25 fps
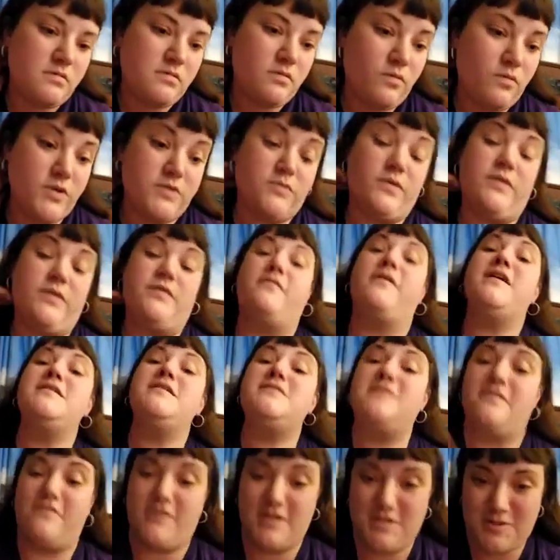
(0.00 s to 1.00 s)
was when the
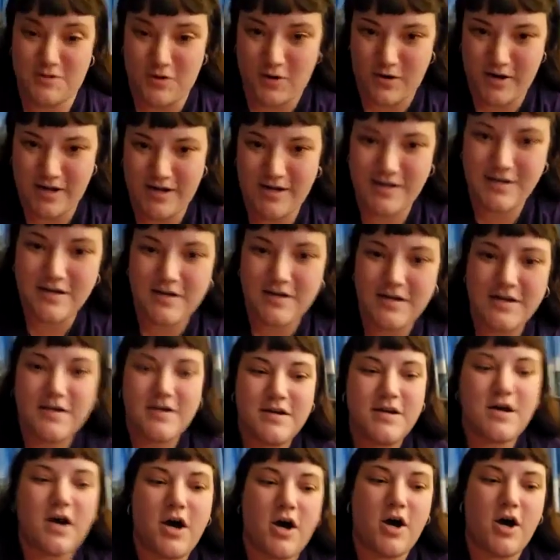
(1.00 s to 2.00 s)
rest of it started.
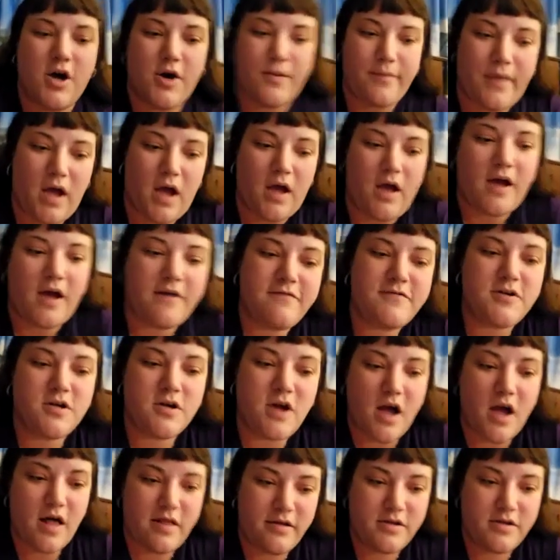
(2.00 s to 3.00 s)
After
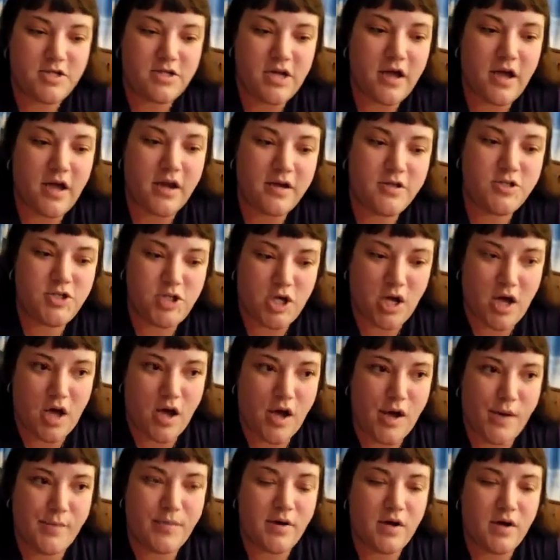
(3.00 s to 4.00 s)
college, I got a
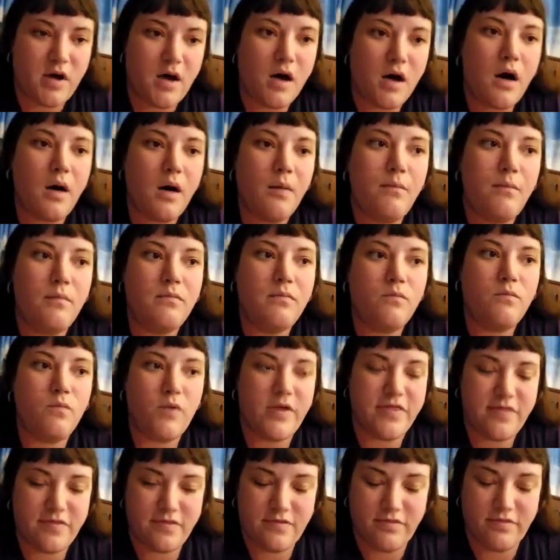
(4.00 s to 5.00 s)
job
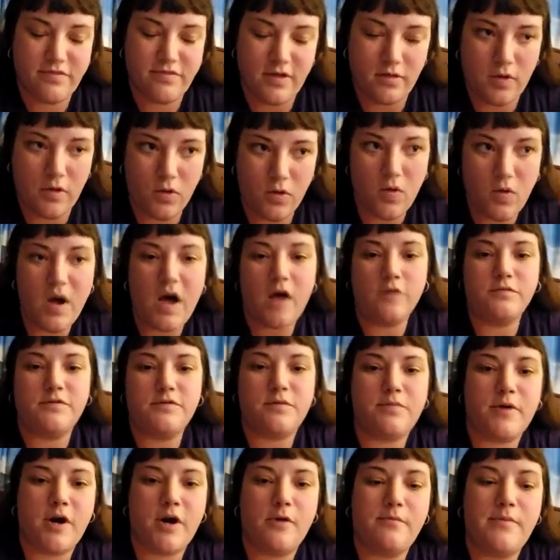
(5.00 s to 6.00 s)
with the local health
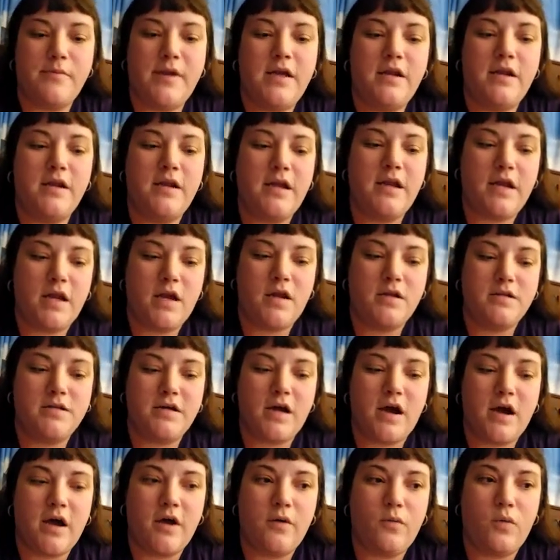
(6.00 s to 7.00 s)
department, and
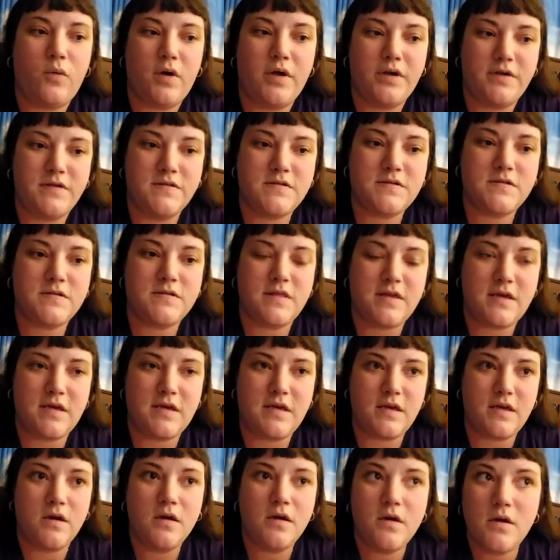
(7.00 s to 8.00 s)
I was
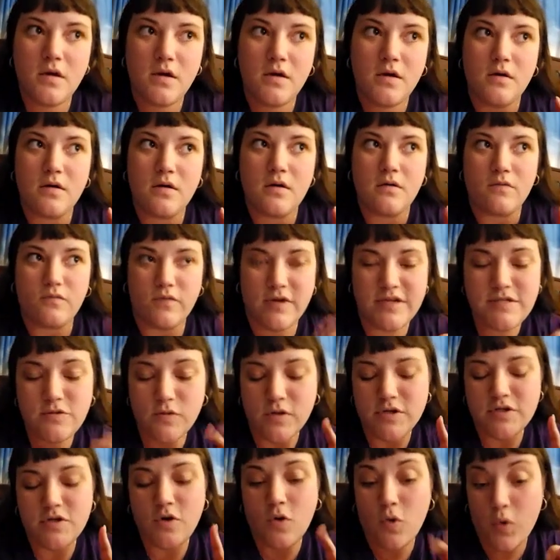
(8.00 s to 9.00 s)
the
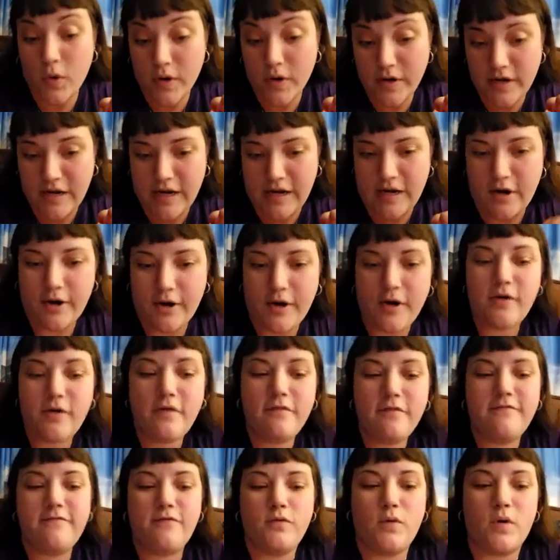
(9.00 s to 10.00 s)
resource coordinator
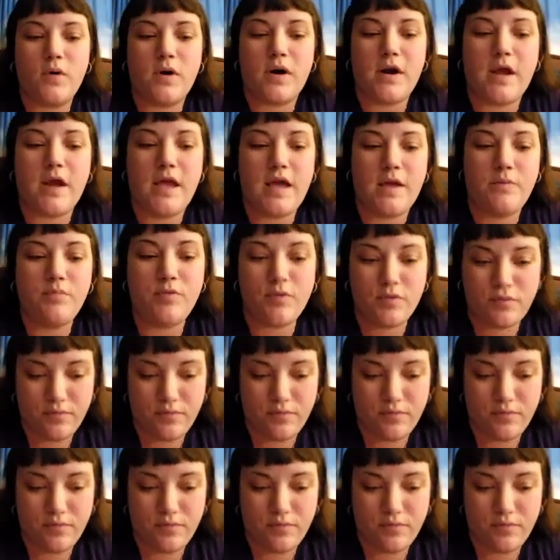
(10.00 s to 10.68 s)
for a